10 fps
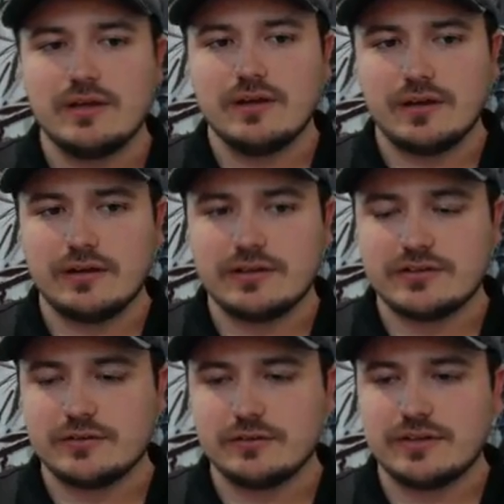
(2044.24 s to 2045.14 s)

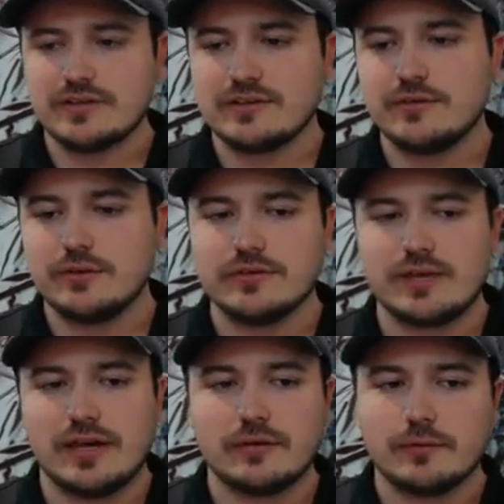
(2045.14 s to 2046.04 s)
additional things to fill
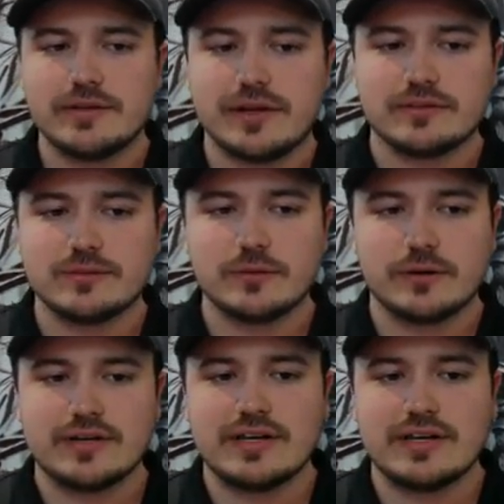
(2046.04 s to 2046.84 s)
those categories out some more.